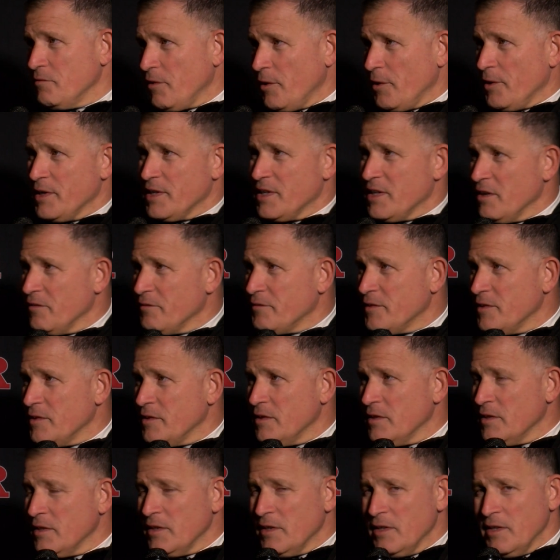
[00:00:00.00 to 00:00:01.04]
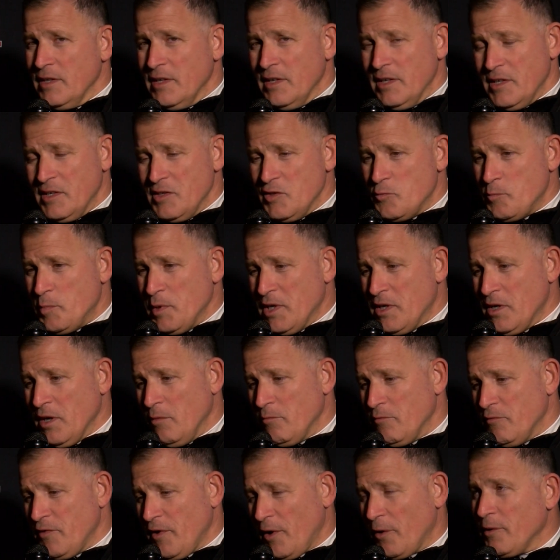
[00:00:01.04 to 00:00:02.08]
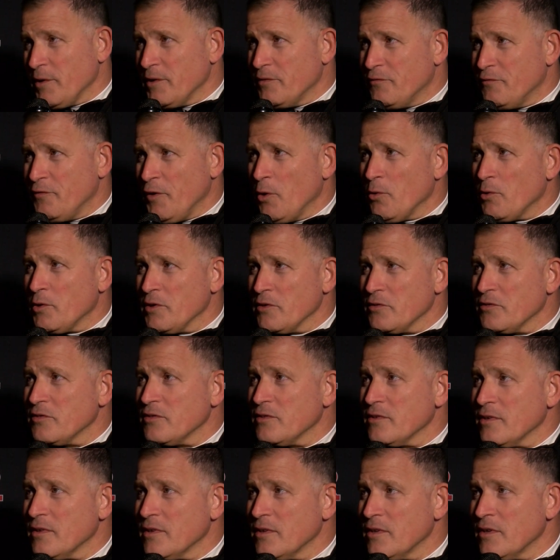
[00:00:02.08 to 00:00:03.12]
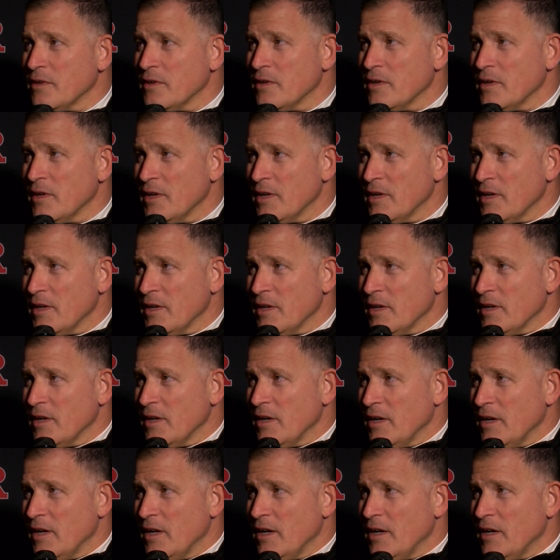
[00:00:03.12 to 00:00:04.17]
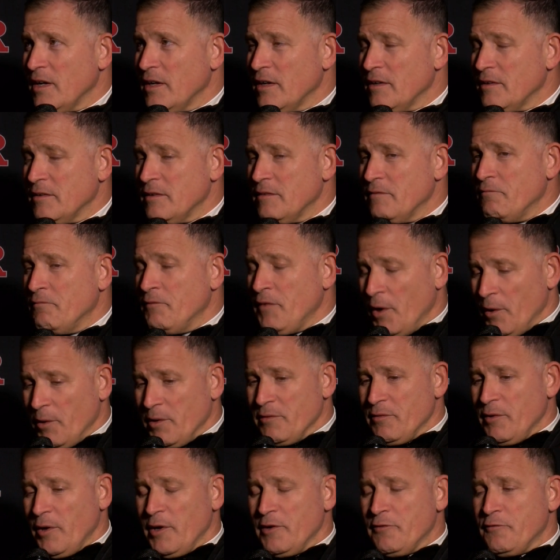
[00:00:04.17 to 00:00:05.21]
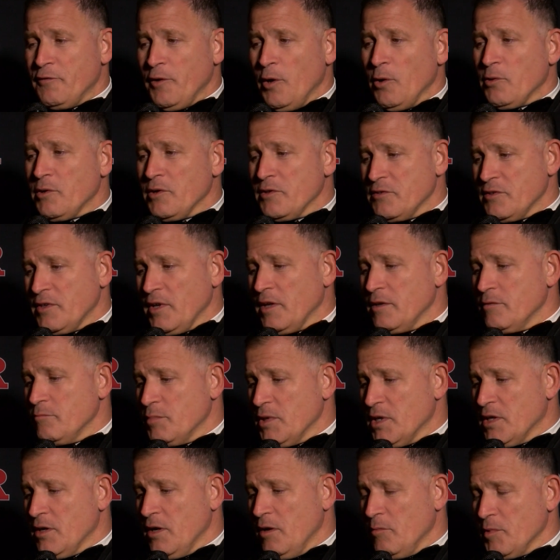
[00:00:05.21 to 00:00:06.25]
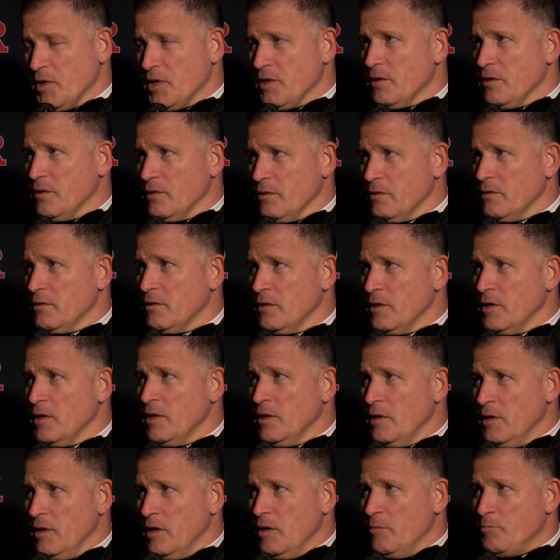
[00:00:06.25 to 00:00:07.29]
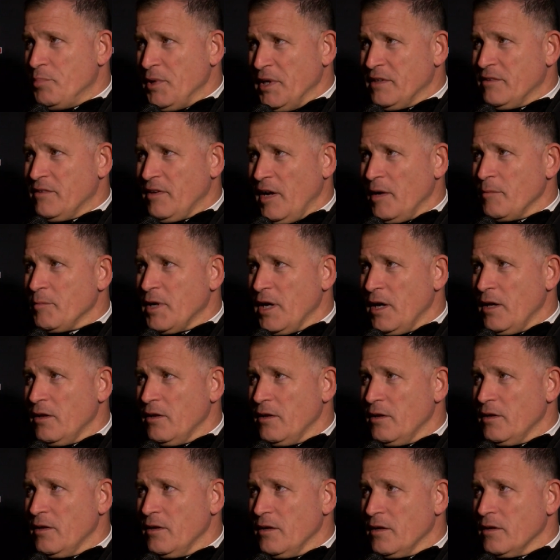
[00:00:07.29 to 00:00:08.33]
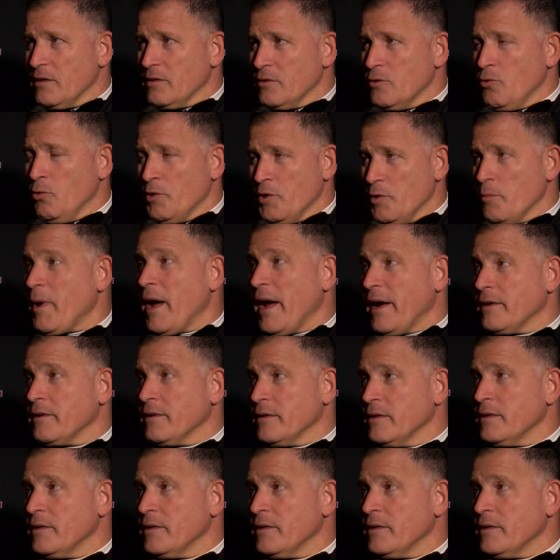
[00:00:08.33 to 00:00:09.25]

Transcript: very gifted. He's become very focused, very, very focused on becoming a big-time cornerback.